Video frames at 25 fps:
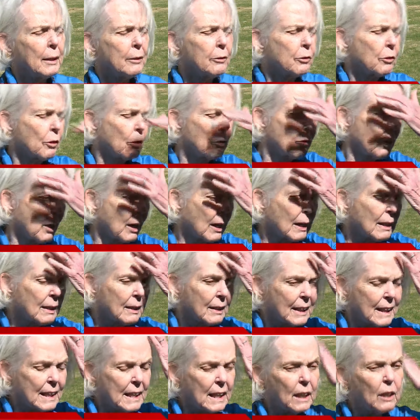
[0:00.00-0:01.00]
and it's the
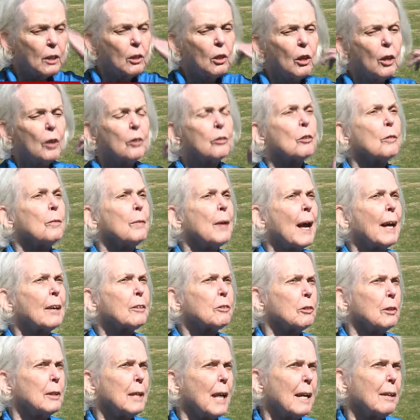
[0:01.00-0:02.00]
second leading cause of
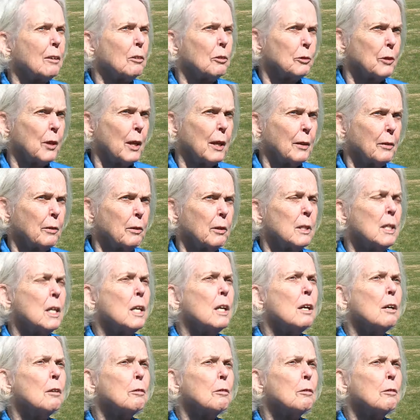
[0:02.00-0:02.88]
accidental death